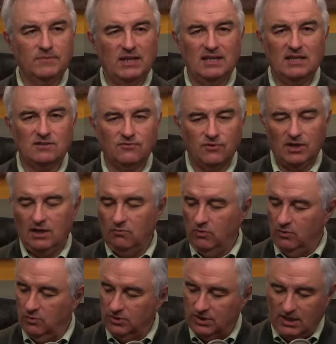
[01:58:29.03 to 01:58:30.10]
And that's free, and
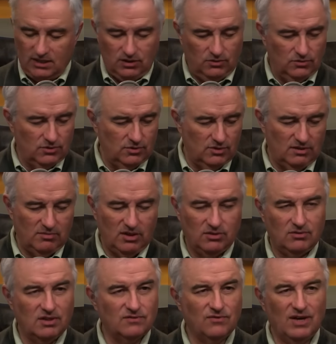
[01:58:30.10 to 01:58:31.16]
we will not use your email
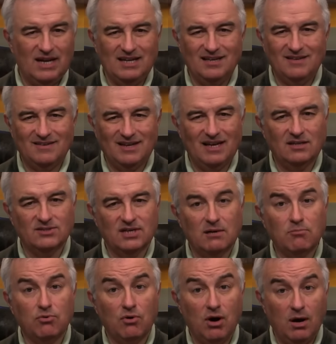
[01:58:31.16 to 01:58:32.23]
address for anything else, I
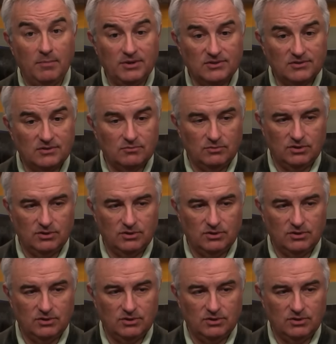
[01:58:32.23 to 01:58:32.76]
promise.